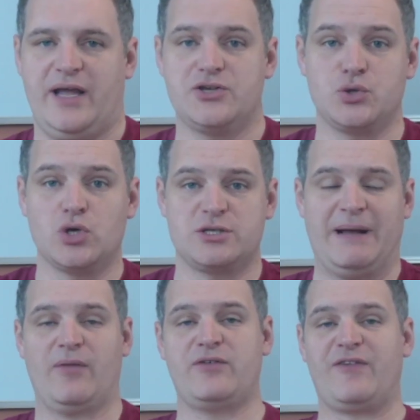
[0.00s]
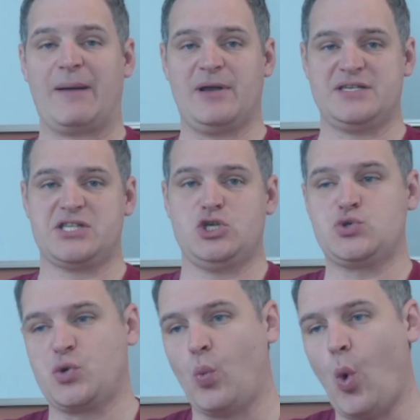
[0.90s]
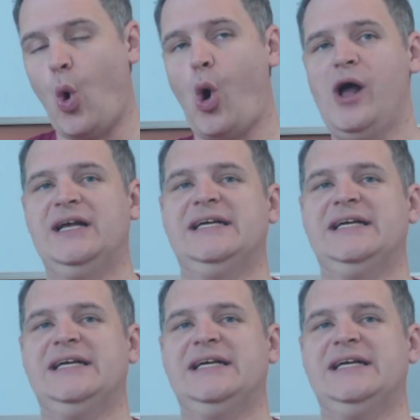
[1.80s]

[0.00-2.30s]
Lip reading: I talked about the families that used to war